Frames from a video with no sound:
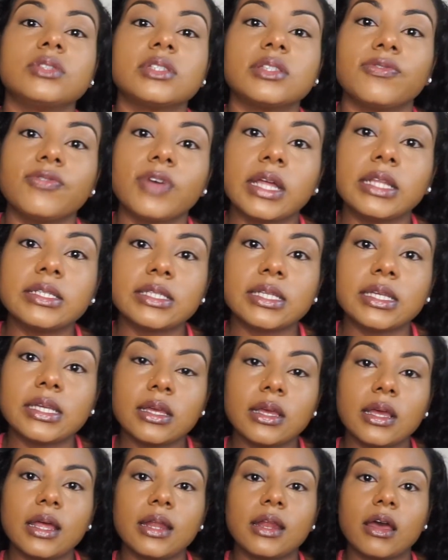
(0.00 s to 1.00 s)
the Fenty,
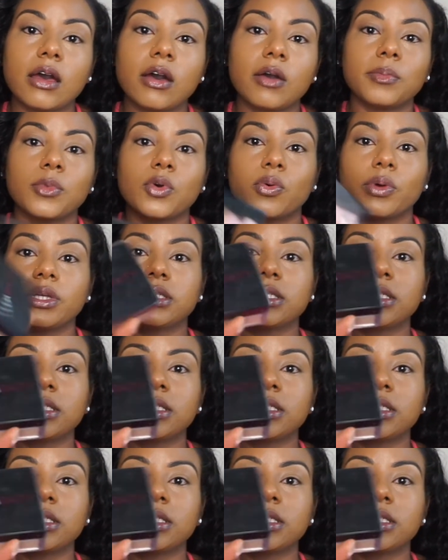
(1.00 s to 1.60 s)
and now I'm going to